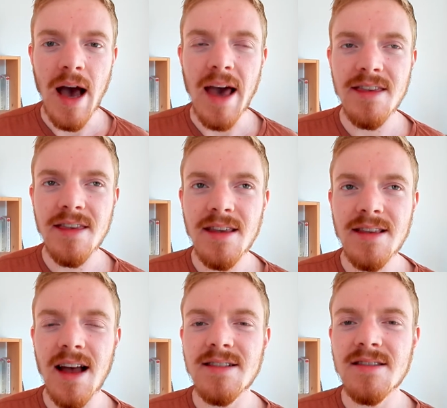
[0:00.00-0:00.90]
I think
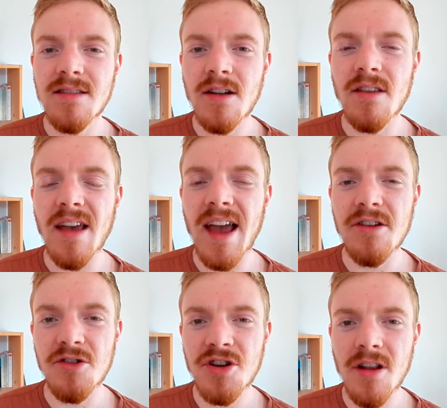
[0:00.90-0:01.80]
that's not
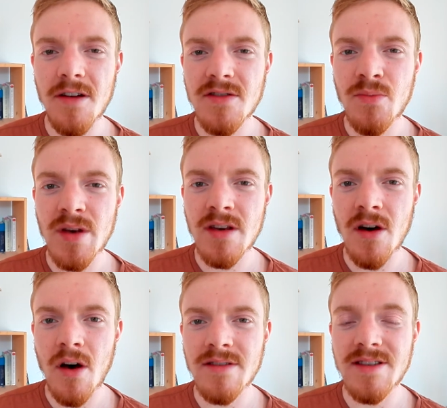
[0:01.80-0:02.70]
energy loss
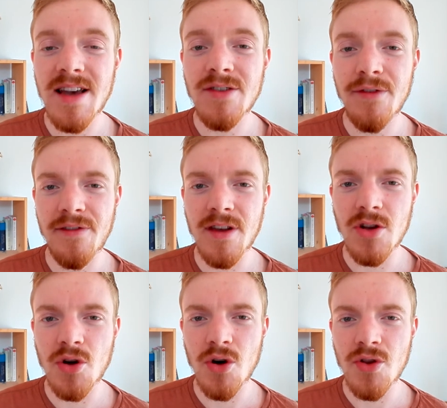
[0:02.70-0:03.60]
because then you feel
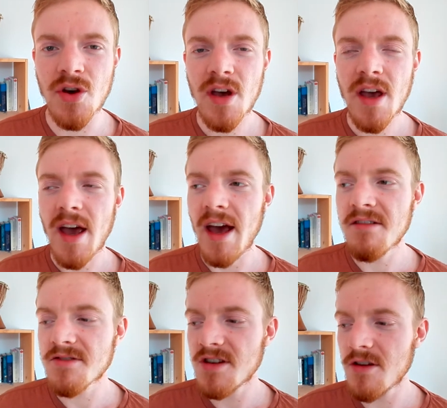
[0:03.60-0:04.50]
good.
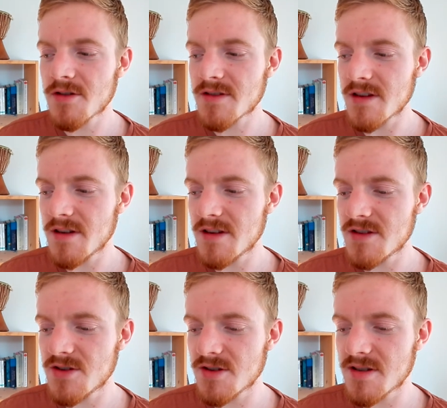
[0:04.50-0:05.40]
Energy loss
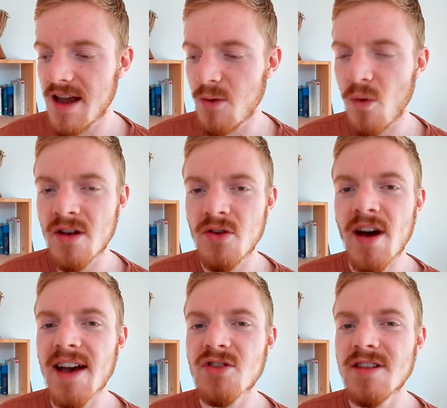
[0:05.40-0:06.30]
is just like when you
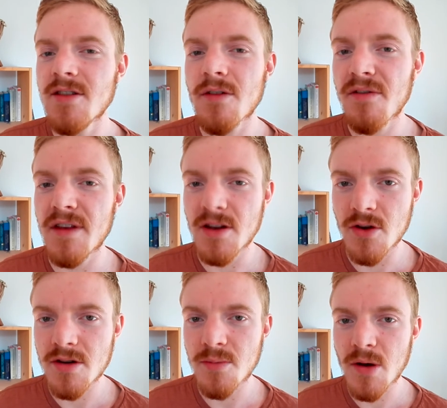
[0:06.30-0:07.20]
actually don't feel
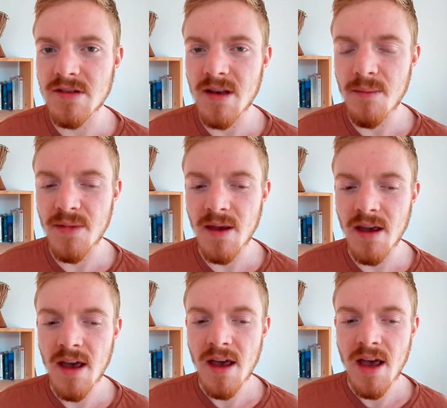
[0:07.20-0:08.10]
good about something,
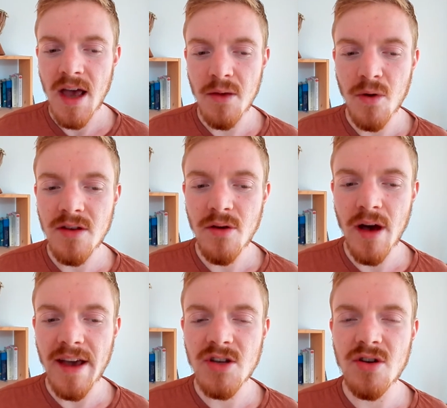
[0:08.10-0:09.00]
and when you
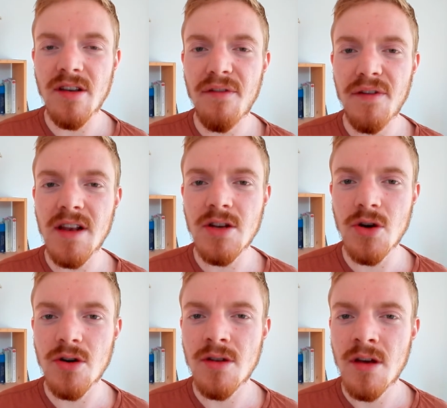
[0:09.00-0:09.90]
actually feel
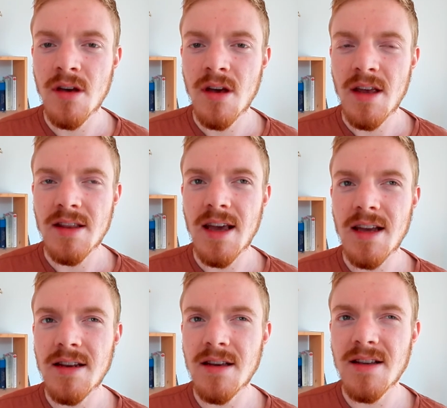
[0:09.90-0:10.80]
good,
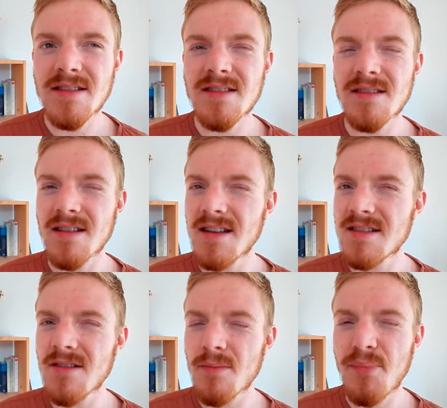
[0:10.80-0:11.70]
then
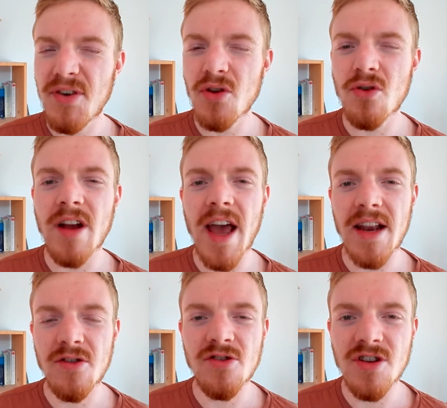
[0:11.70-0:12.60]
it's not pure
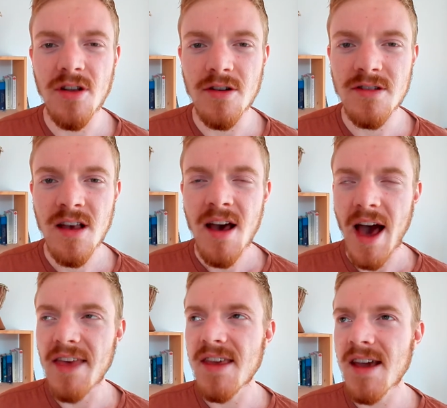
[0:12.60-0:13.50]
energy loss.
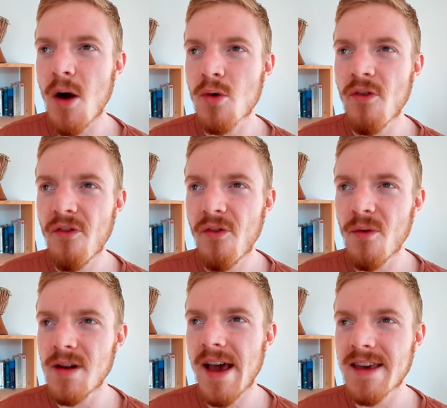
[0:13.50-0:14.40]
I think our
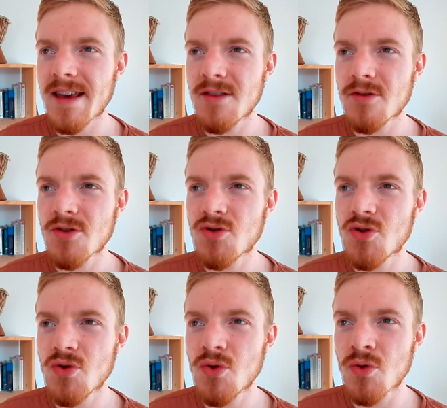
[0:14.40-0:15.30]
like in order
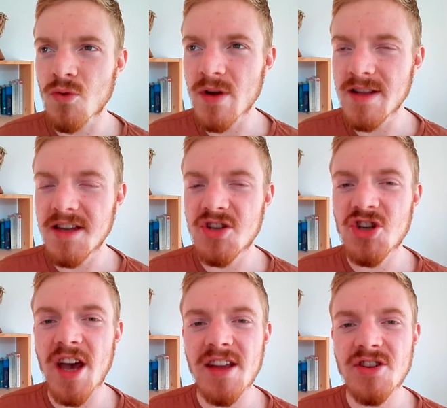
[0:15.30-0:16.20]
to really
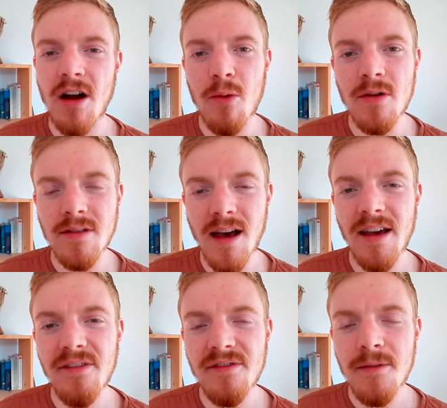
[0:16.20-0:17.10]
change our
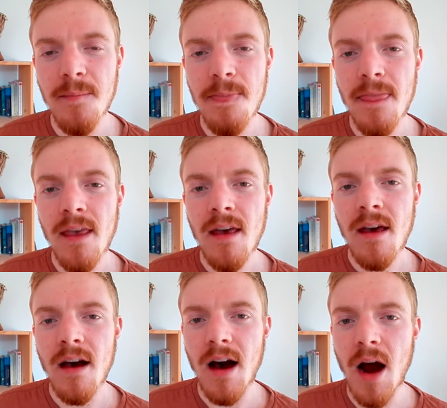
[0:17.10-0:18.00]
life,
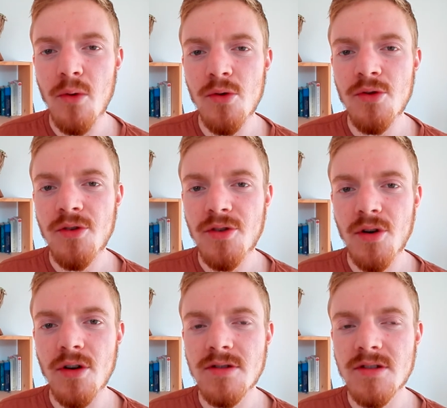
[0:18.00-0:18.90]
our
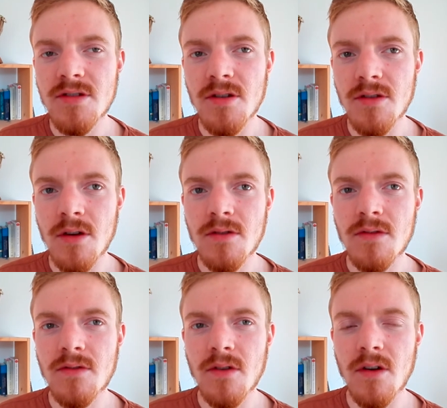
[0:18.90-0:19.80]
thoughts not
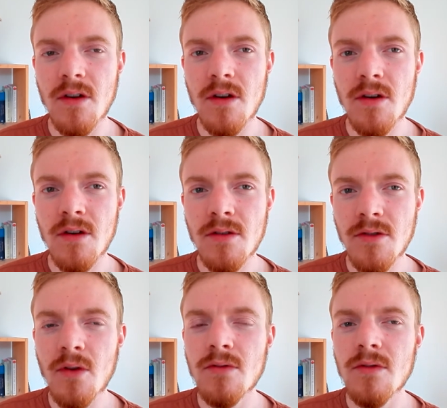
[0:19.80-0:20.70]

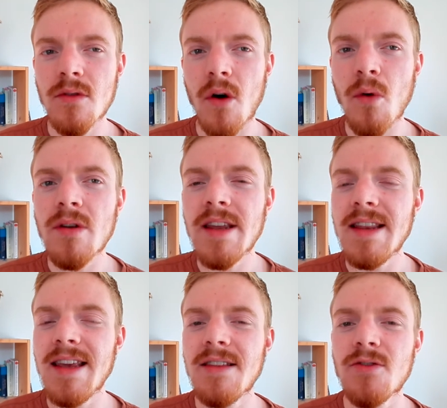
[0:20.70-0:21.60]
don't only
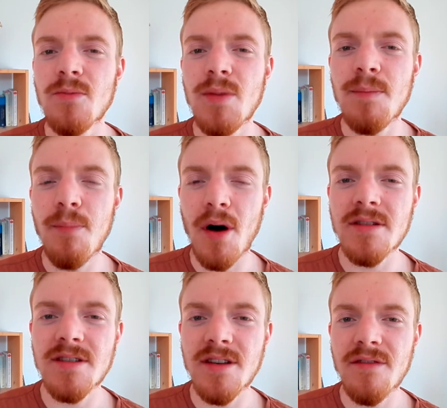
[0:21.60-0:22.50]
need to be
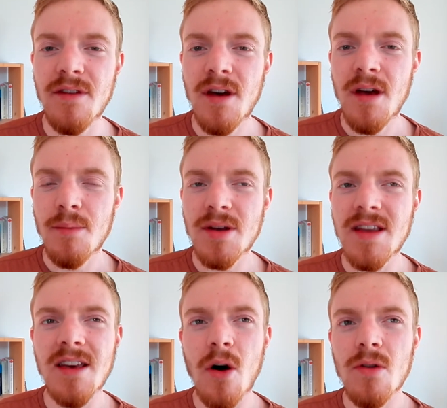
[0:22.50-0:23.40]
positive, but
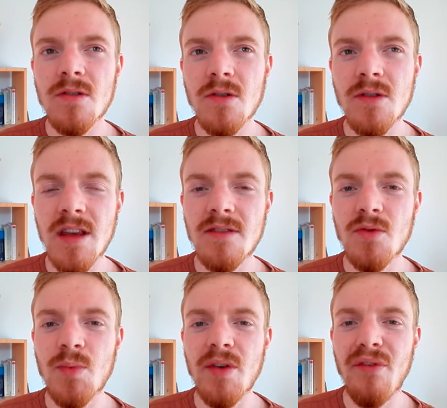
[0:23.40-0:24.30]
they also need
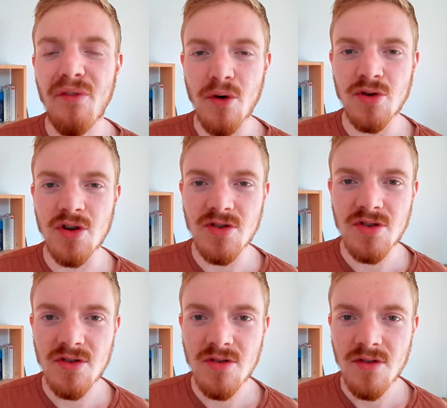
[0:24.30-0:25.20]
to be
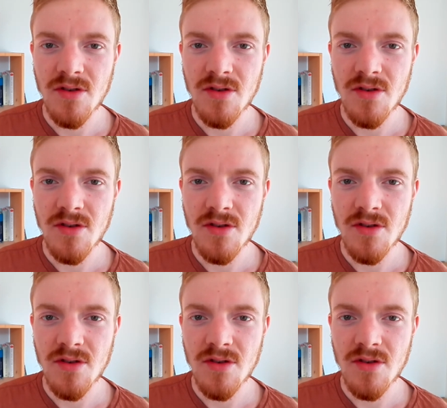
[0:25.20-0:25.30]
focused.